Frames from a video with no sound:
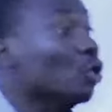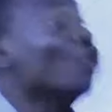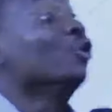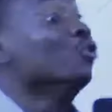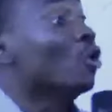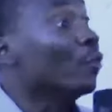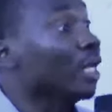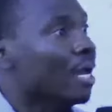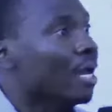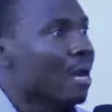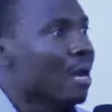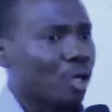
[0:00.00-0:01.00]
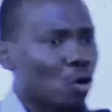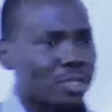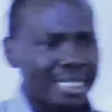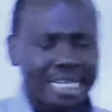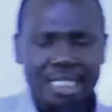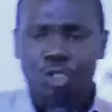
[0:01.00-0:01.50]
on your will,
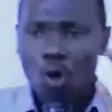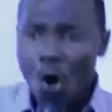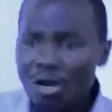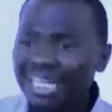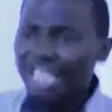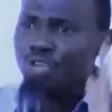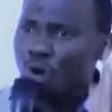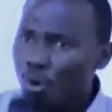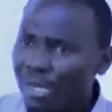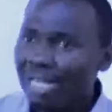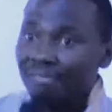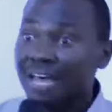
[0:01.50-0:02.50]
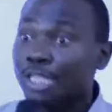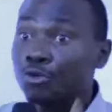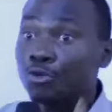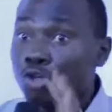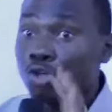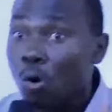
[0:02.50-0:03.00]
because it is only your will that
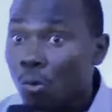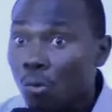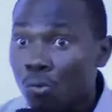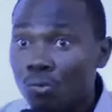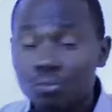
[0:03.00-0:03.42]
you know.